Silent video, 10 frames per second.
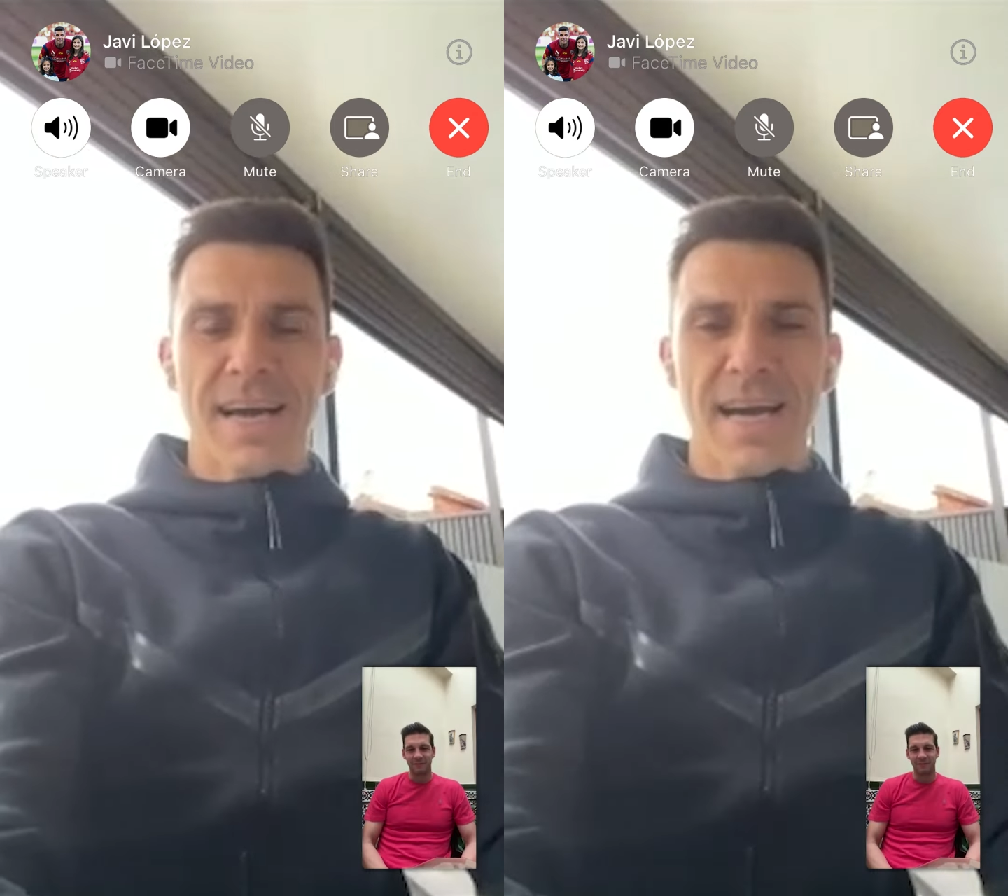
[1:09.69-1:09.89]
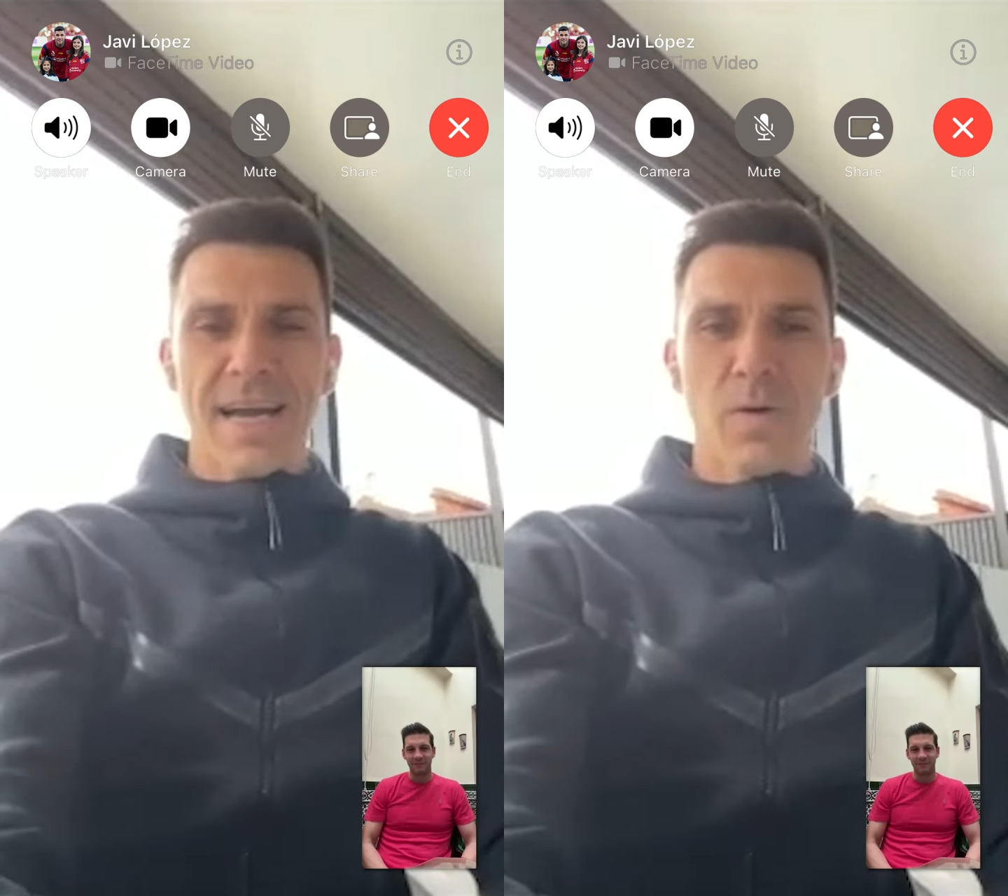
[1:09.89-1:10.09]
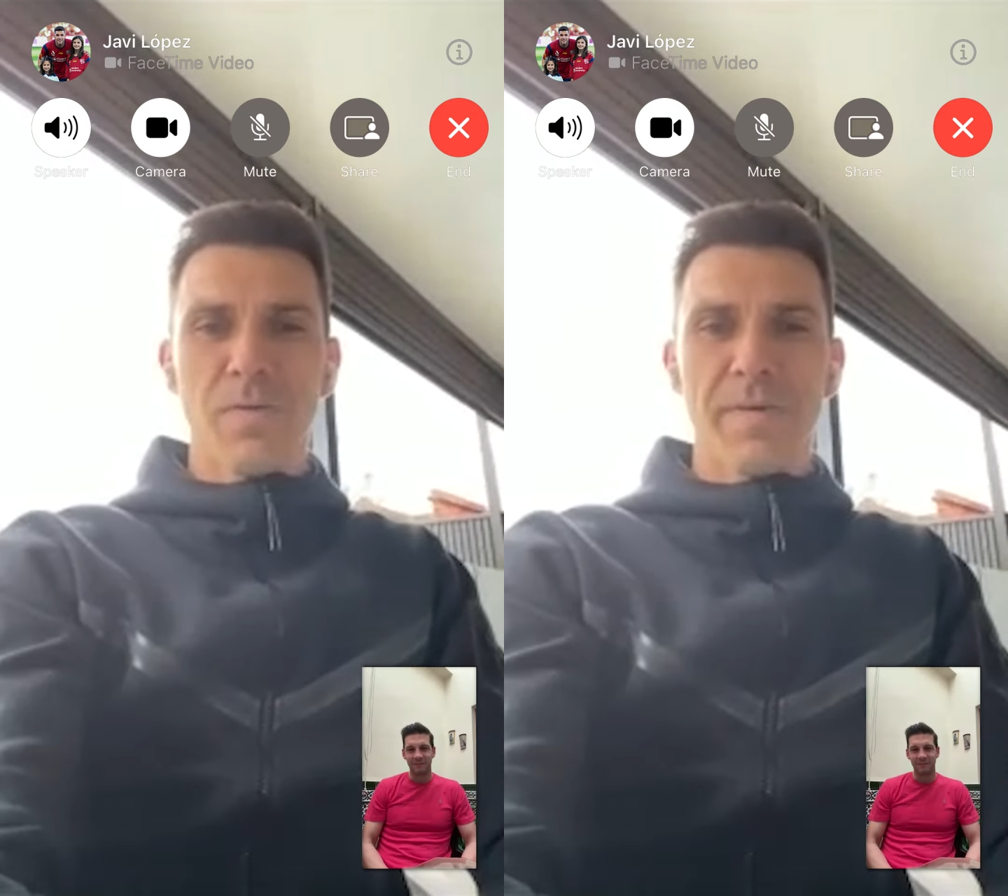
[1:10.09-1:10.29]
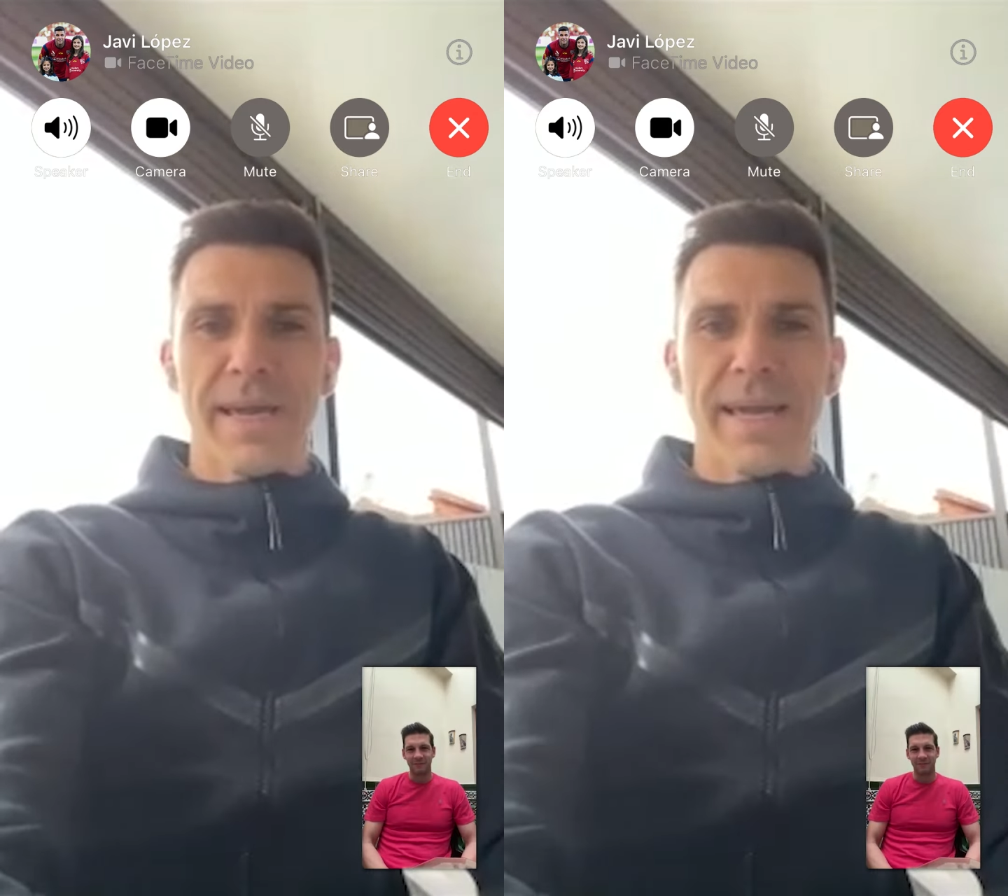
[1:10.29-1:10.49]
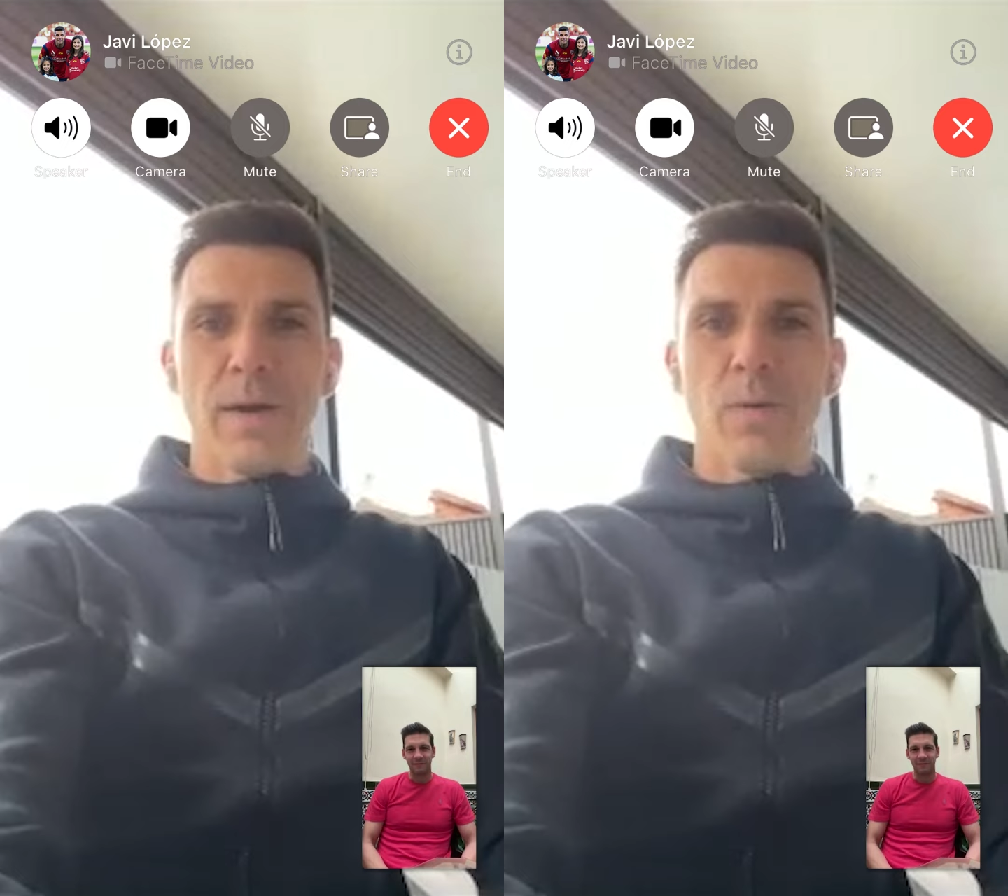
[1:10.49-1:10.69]
Uh, it will
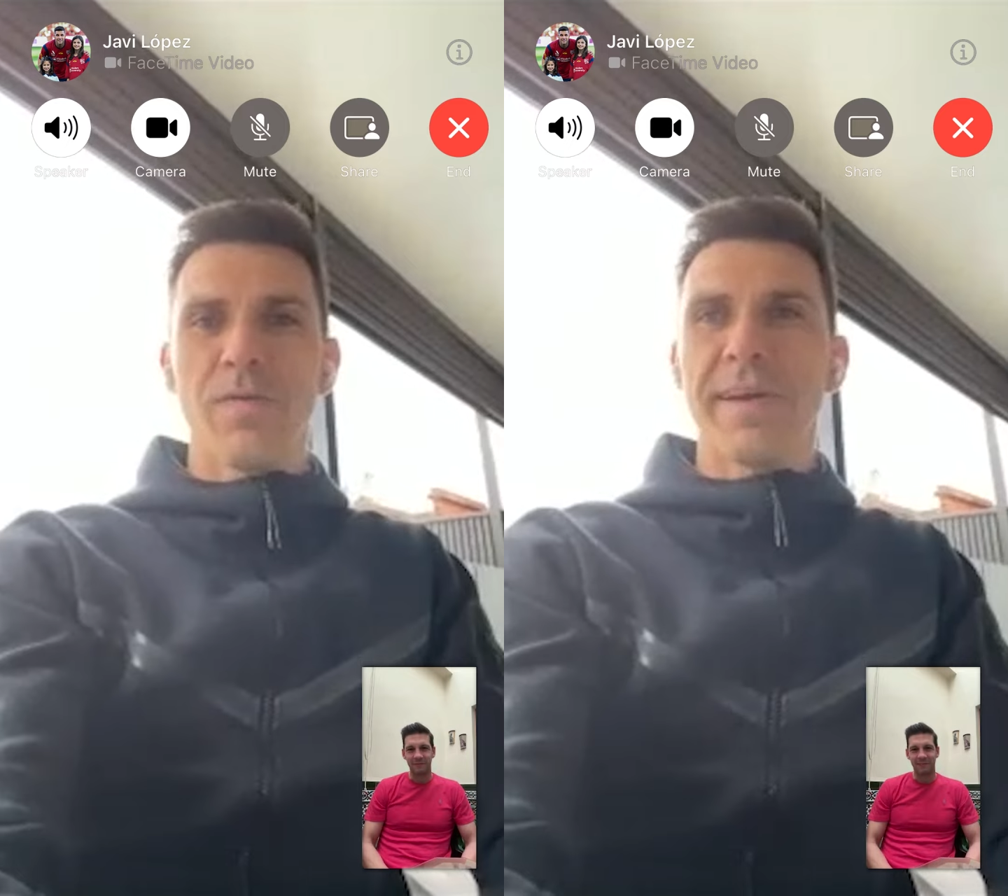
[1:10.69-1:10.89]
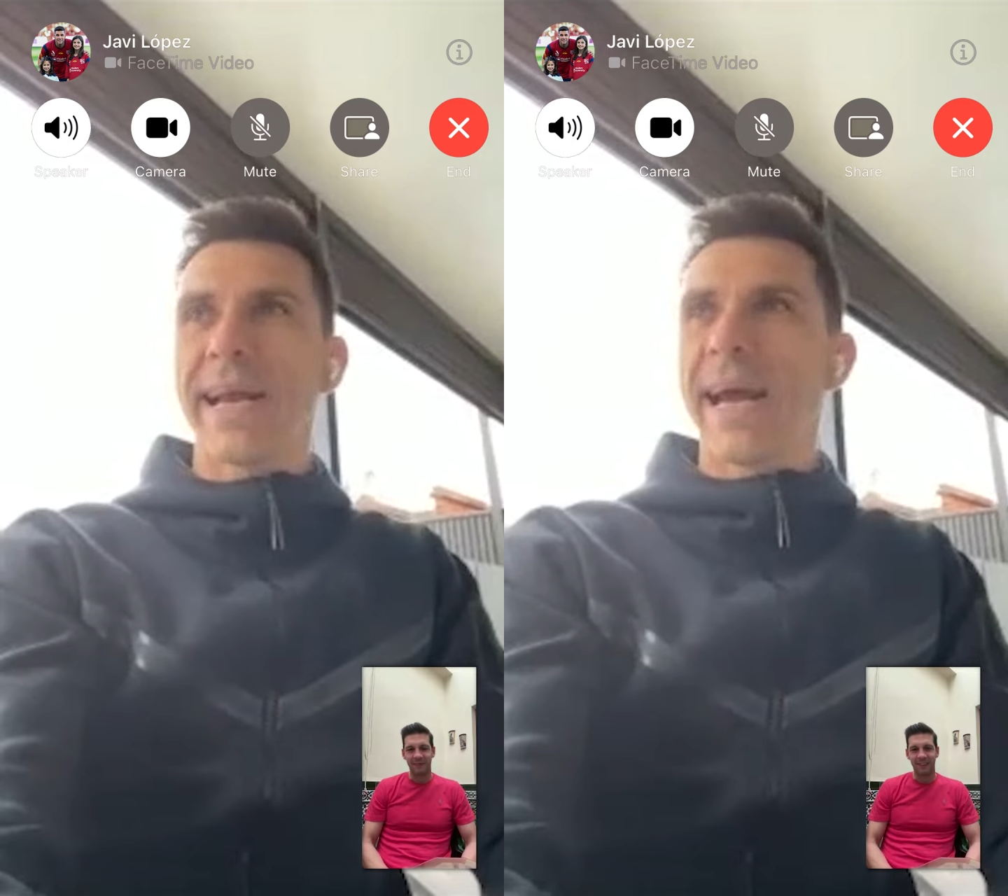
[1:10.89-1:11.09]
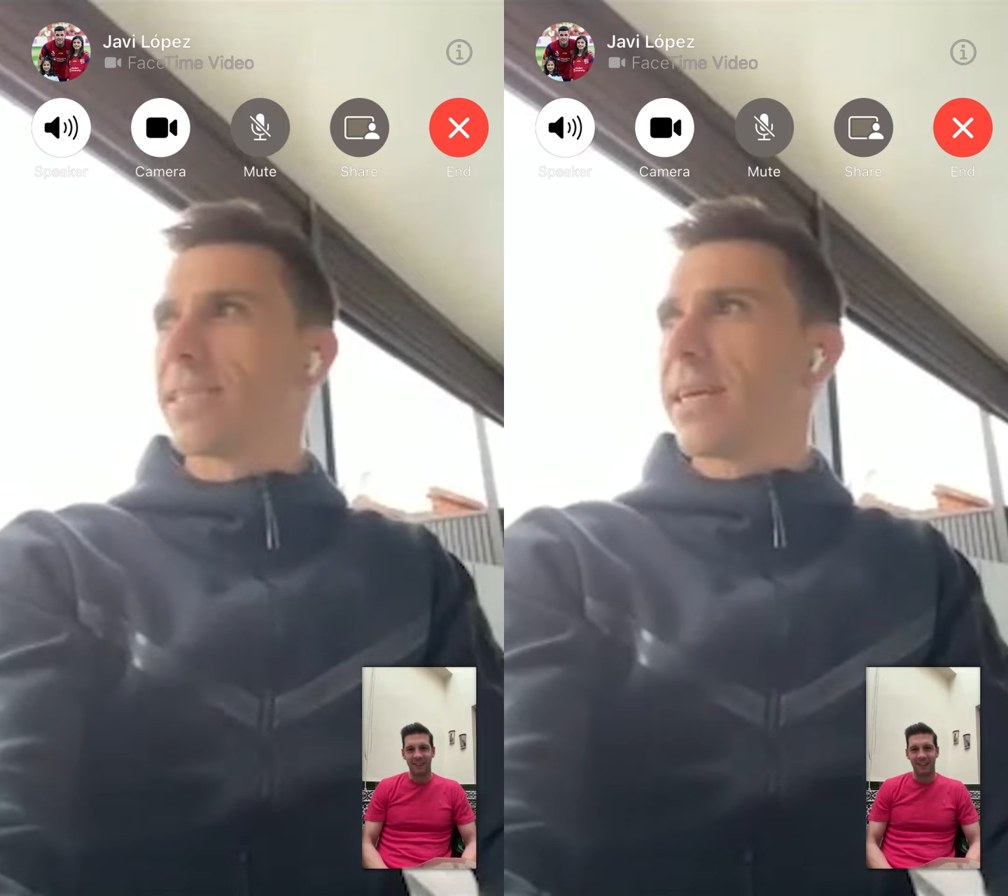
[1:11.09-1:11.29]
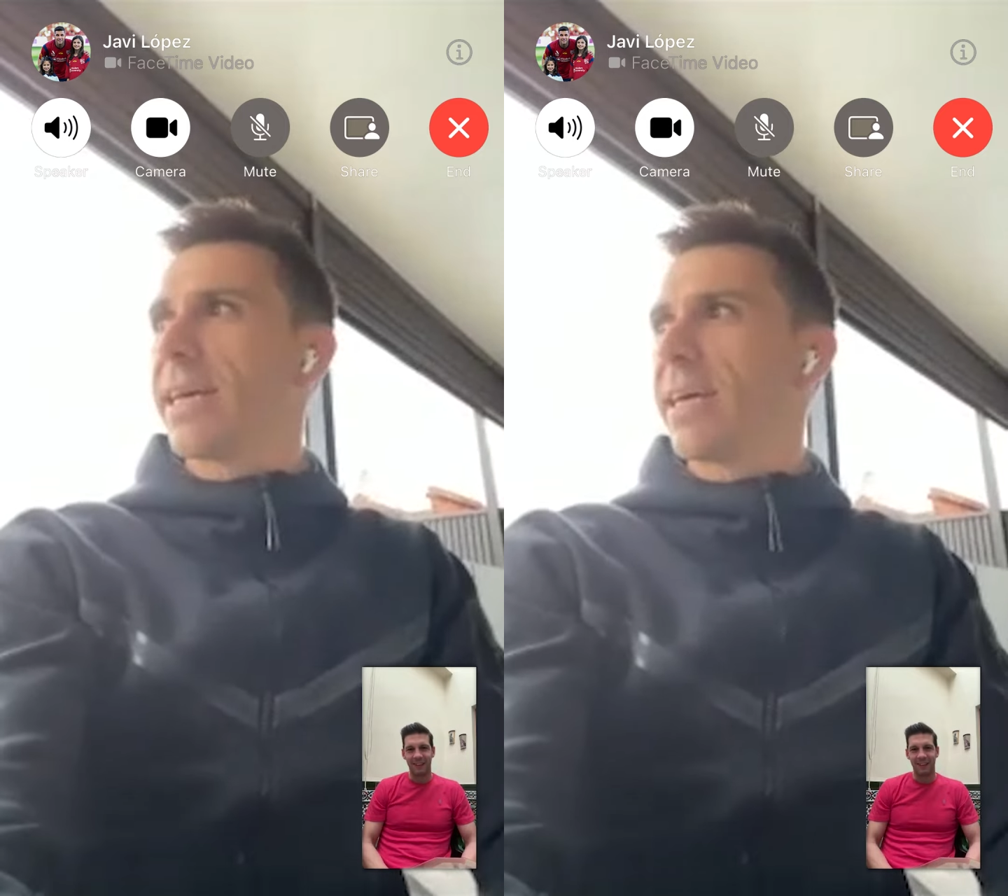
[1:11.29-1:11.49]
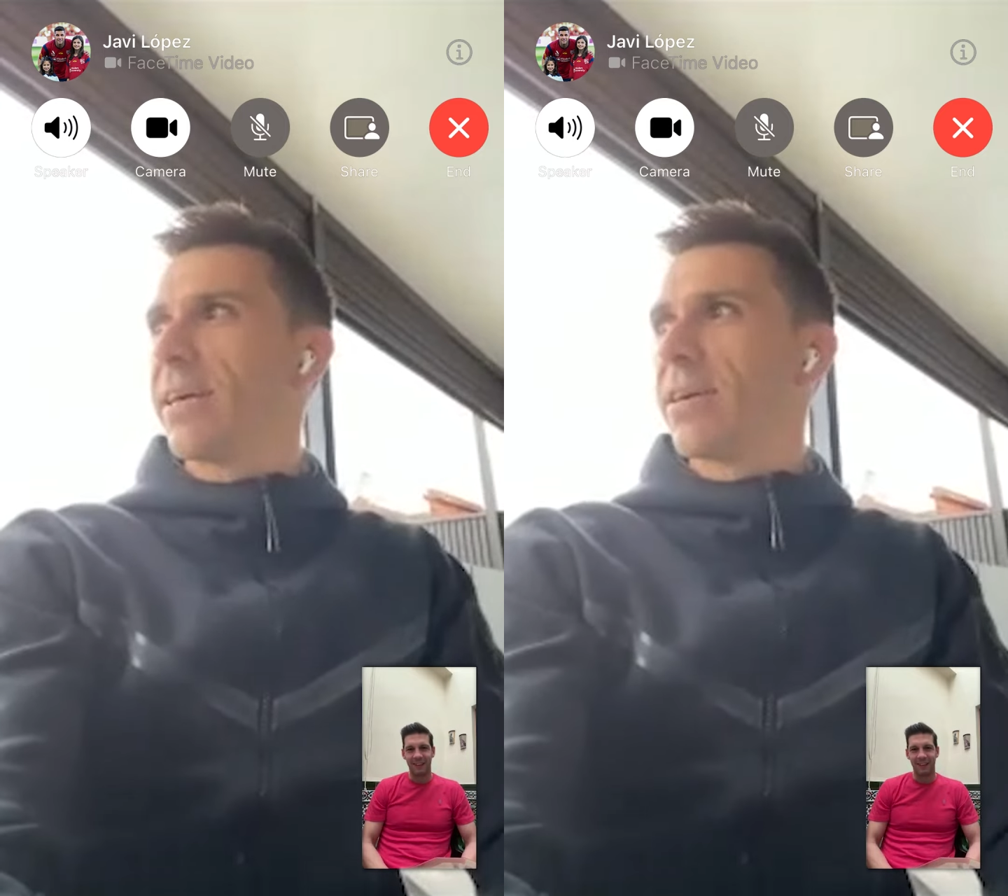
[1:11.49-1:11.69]
be it will be nice
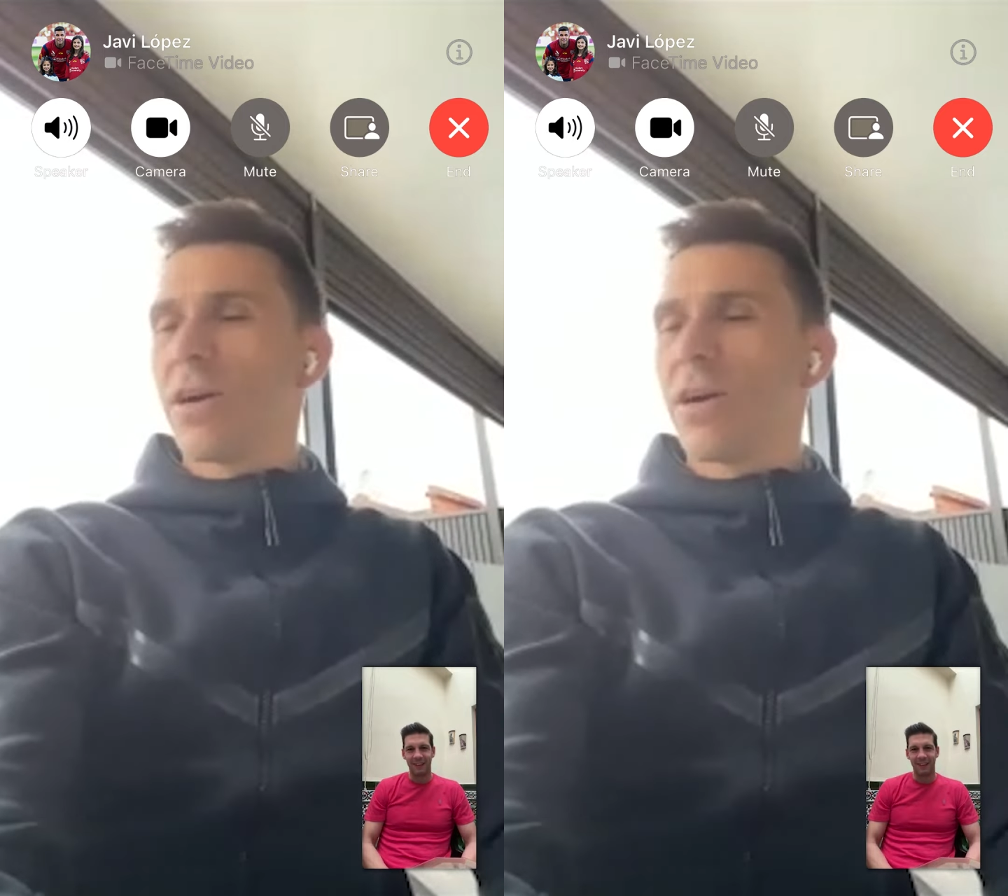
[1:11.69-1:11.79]
uh,